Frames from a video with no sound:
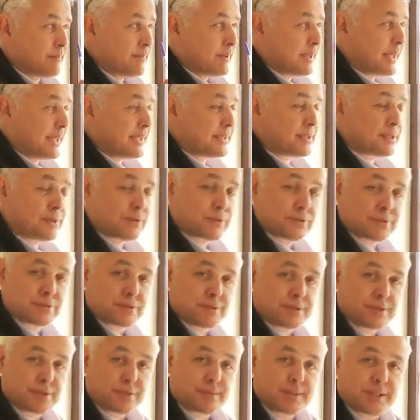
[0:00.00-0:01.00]
take
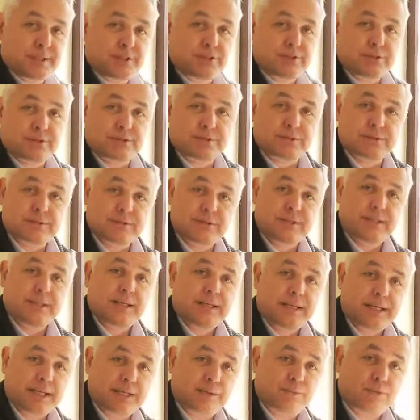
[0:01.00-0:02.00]
those dimensions
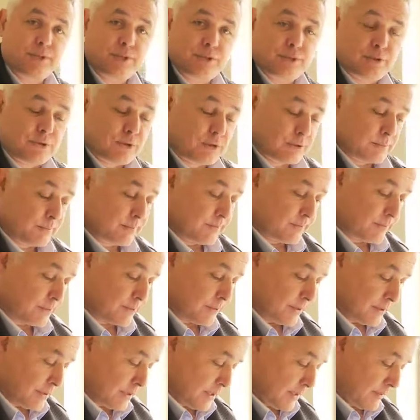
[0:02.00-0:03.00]
and record them
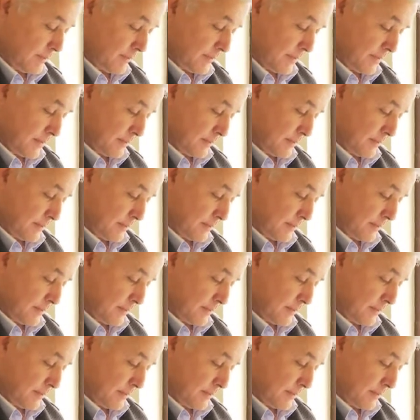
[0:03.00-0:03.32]
before you leave.